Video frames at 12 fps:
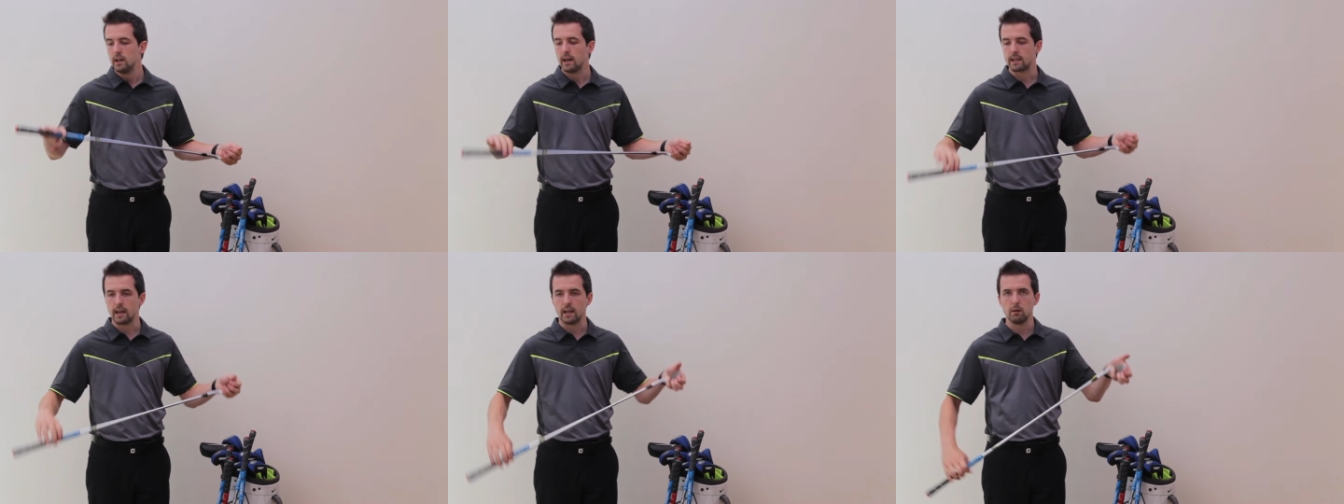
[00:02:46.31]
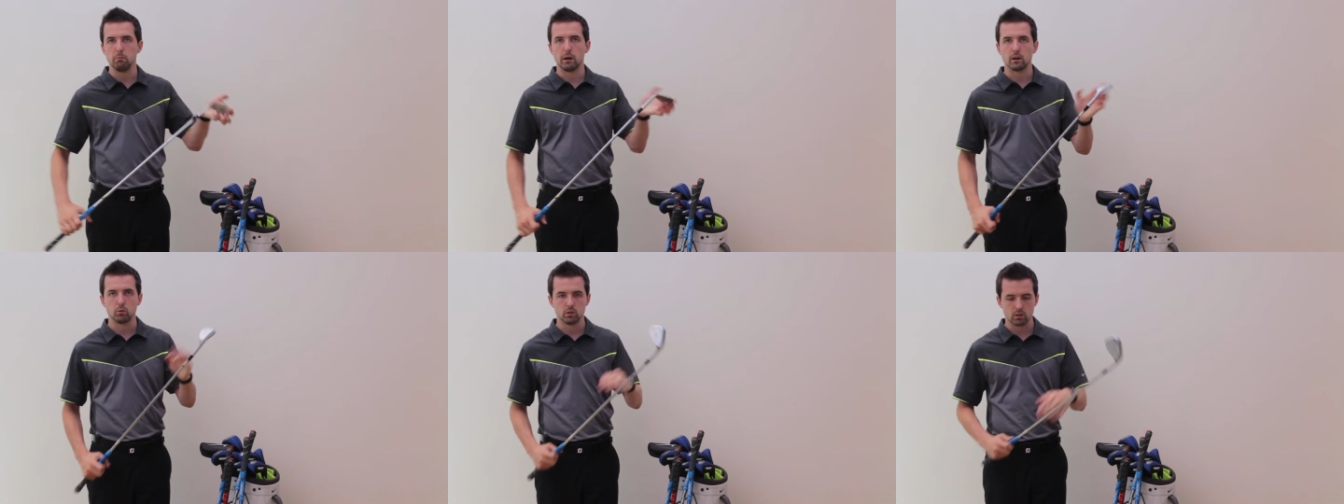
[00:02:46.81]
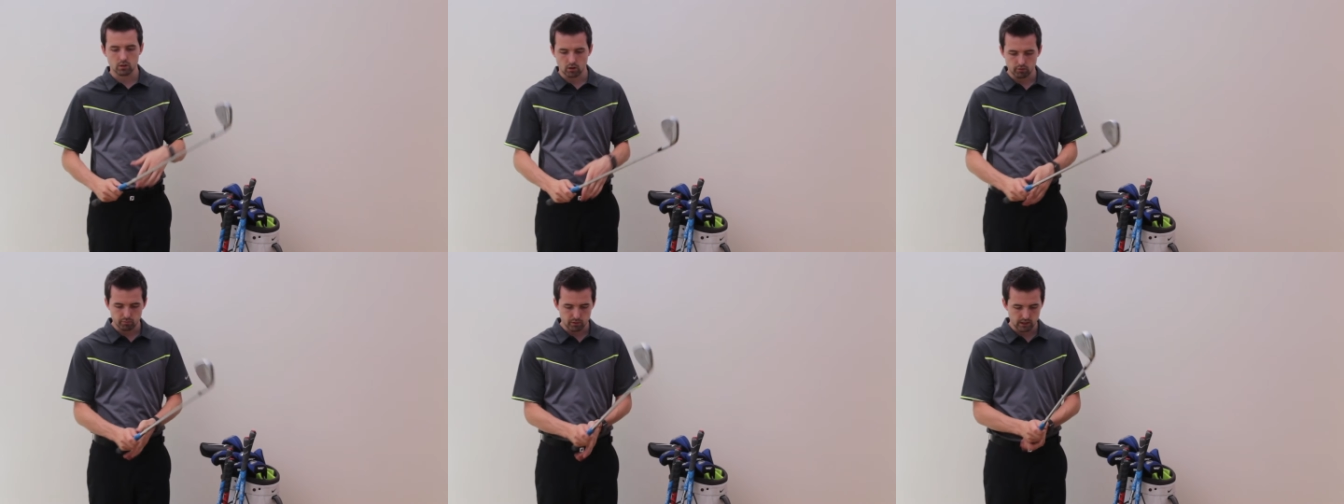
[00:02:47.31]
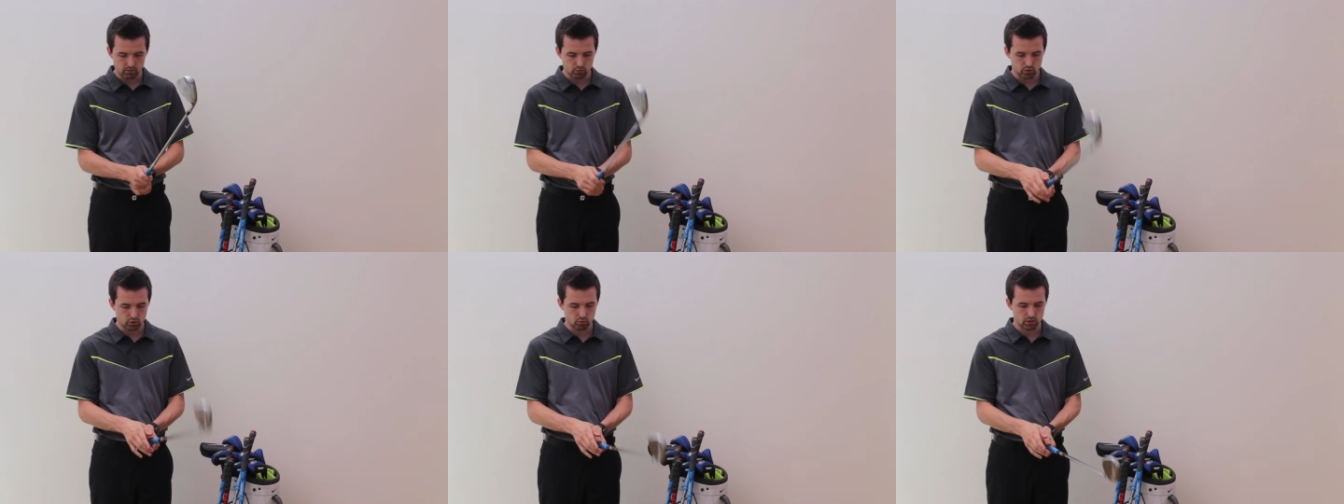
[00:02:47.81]
Again, I'm back with the Golf Pride
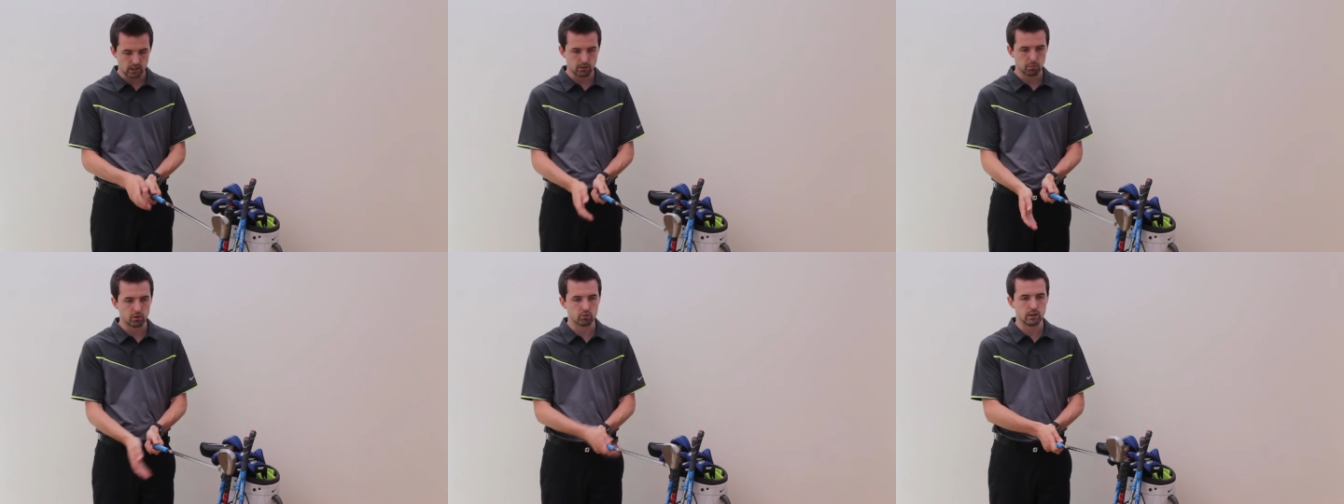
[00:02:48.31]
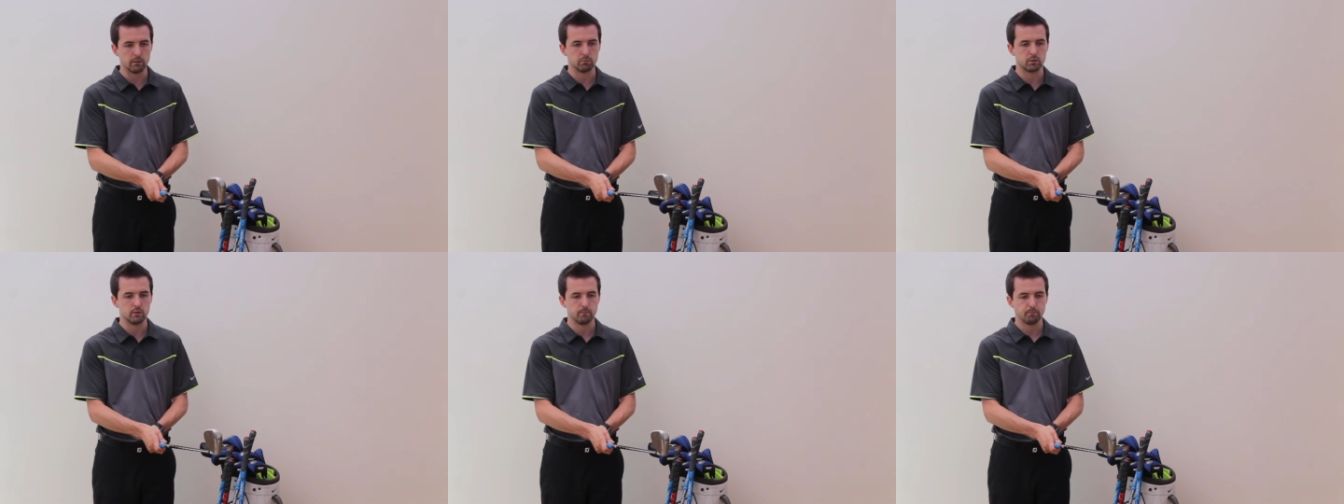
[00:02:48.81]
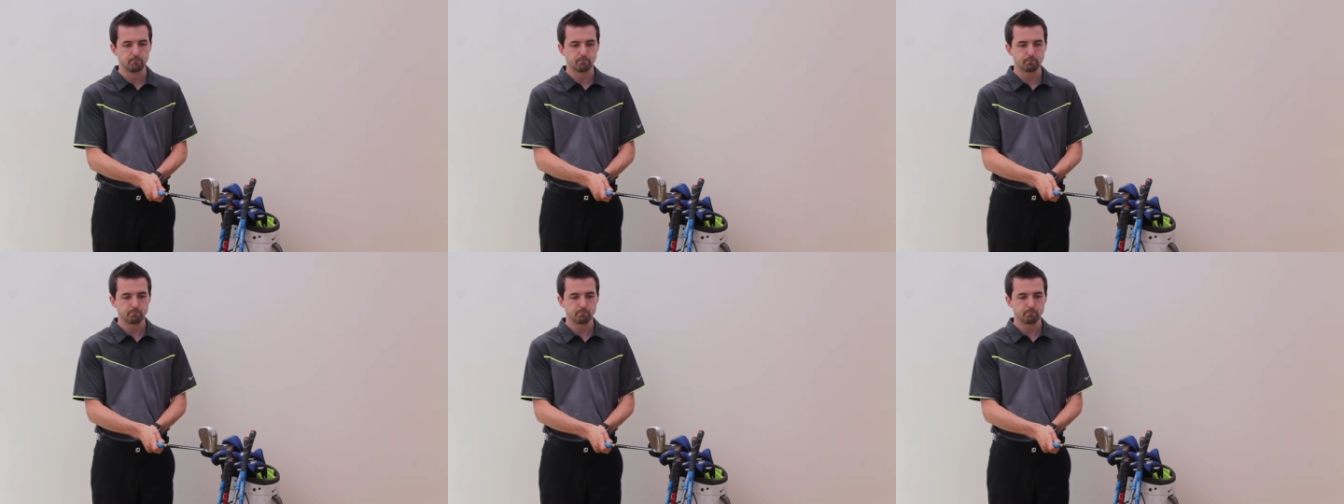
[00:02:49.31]
Reduced Taper grips.